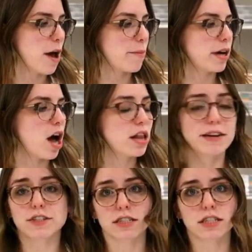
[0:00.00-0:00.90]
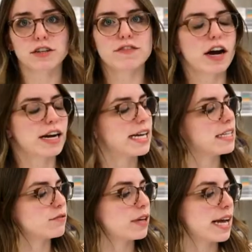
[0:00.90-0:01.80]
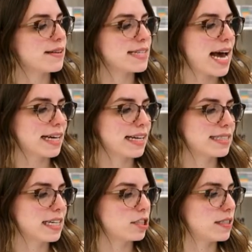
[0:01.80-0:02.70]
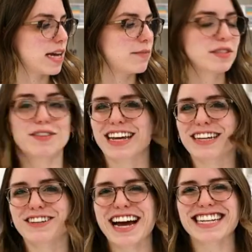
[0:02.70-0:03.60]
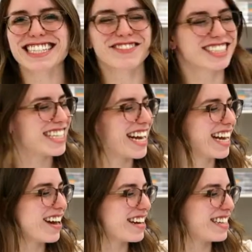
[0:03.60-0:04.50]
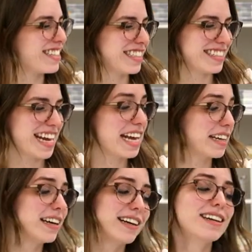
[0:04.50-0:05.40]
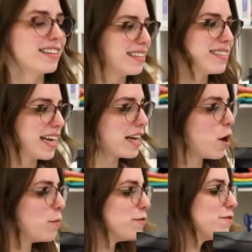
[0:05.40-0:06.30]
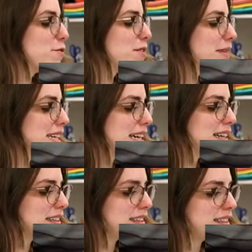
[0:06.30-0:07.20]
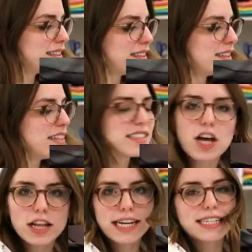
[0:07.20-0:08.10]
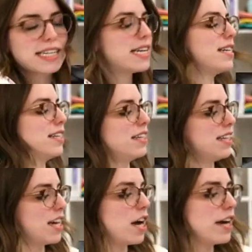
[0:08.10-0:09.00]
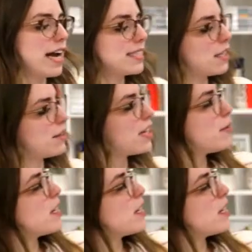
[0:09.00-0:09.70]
But all I've done so far is ran the tacking stitch step. So thank you guys for staying on and staying staying hopeful for me there. That's all I needed. All right, so there we